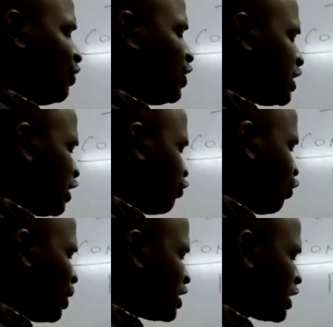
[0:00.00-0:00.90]
this
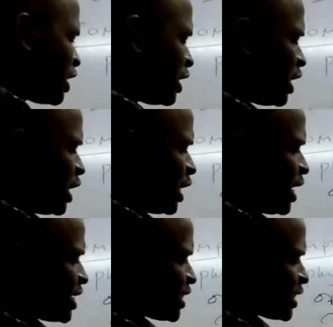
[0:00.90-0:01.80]
information
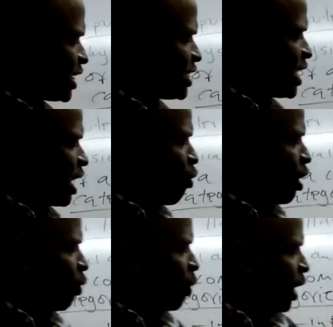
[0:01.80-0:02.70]
inaweza saidia
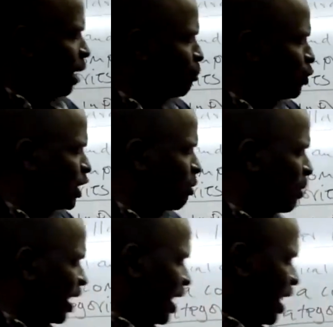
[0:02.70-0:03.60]
kwa kampuni
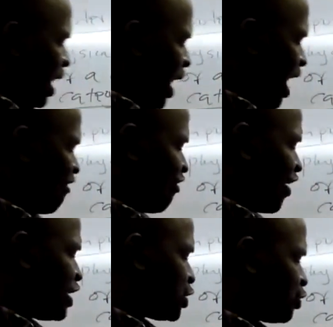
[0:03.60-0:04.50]
make a
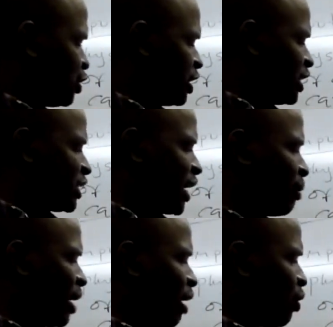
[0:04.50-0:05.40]
vital, it can
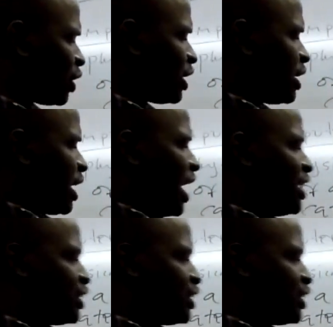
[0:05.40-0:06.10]
make a what? A